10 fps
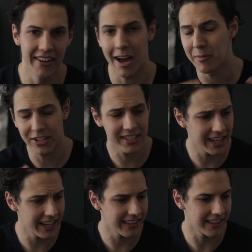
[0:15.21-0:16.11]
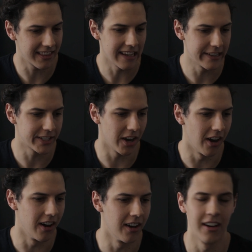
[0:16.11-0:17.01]
Now, I'm not saying that these
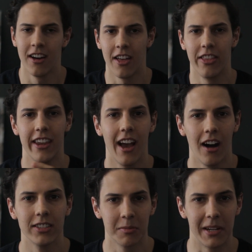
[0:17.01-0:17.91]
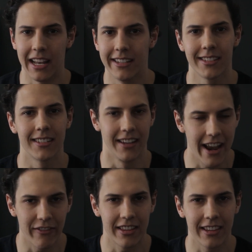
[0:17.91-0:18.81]
are the ultimate lenses and
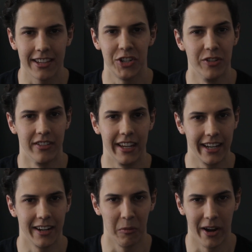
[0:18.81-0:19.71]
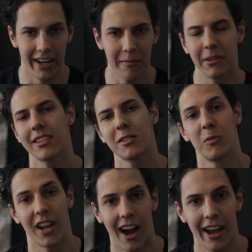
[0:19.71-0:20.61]
everything that you need at a wedding, but this is
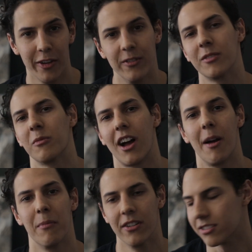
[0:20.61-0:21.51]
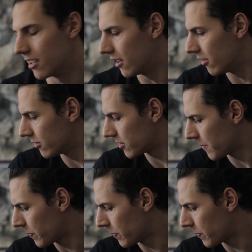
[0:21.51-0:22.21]
what I use and what I personally use.